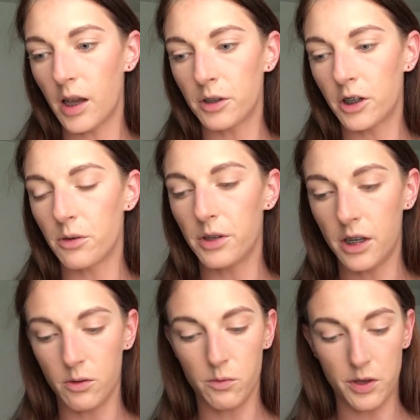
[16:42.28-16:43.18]
I'm going to go
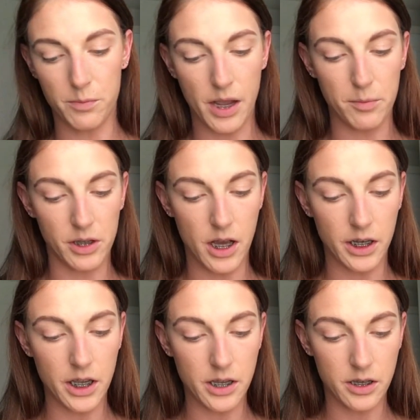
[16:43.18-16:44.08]
in with my
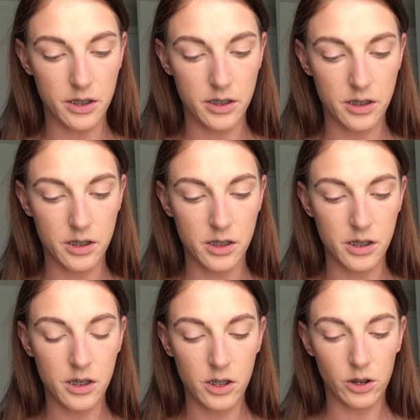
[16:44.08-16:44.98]
Milani
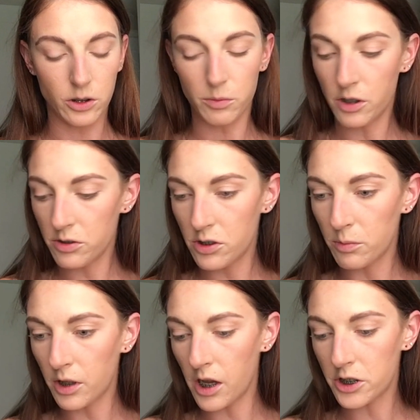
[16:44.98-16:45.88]

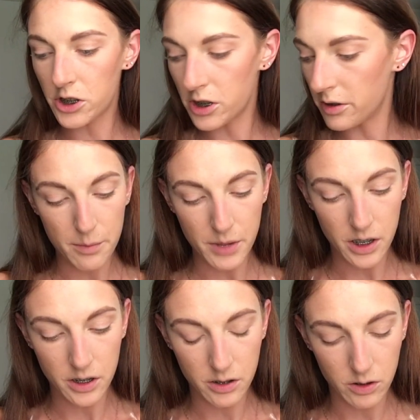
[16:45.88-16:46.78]
Luminoso blush,
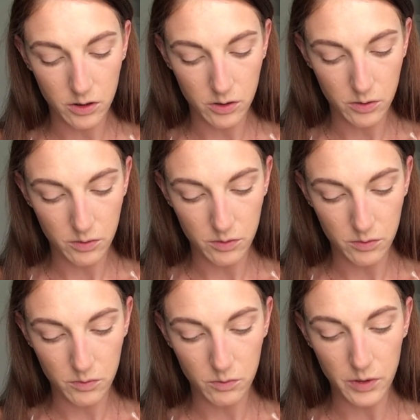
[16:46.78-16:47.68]

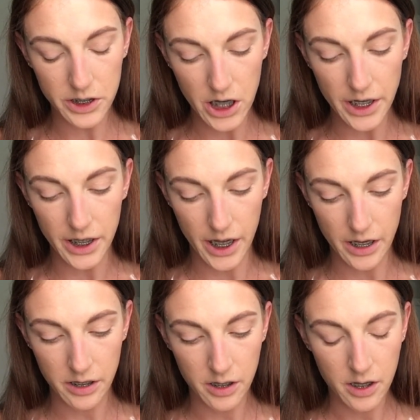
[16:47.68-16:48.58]
which I
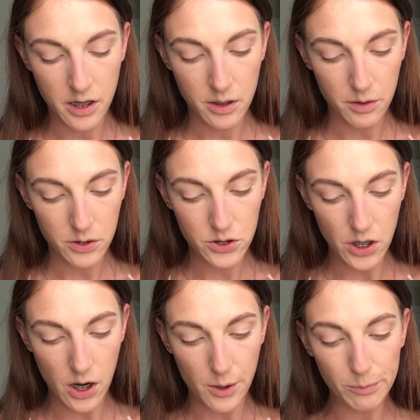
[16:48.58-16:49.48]
get.
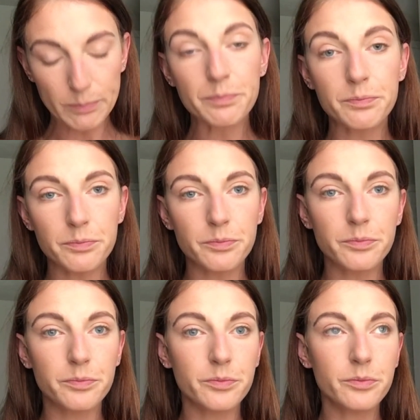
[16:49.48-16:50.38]
So
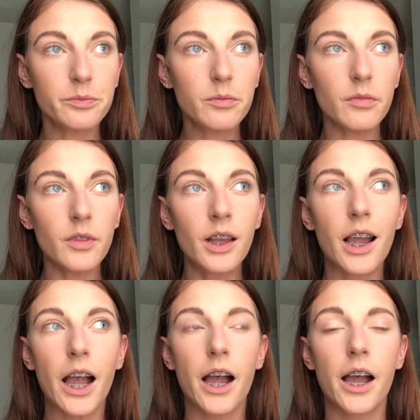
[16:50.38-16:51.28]

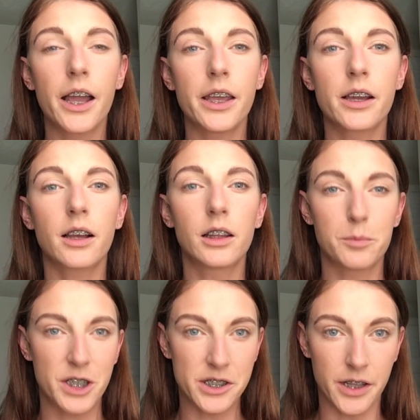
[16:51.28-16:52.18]
I
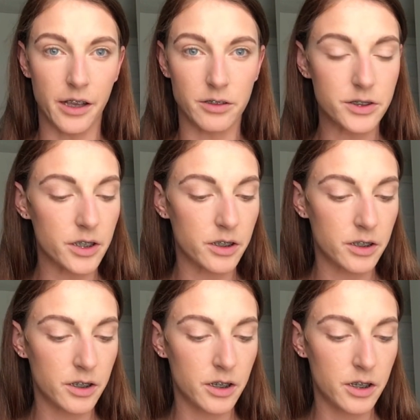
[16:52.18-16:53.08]
clipped his nails
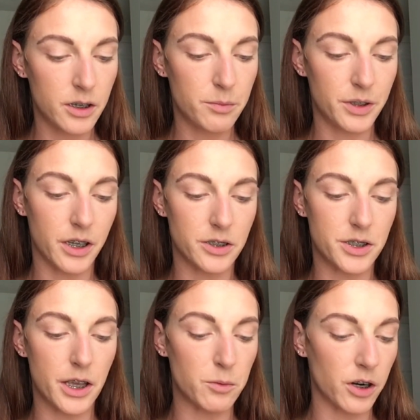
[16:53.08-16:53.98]

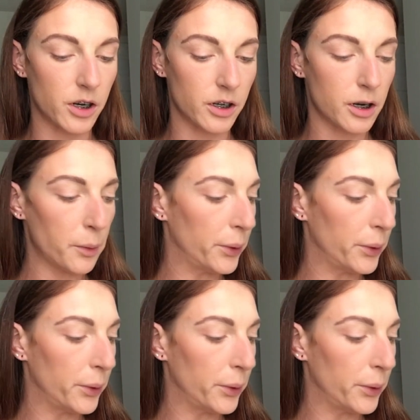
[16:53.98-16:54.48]
because they were,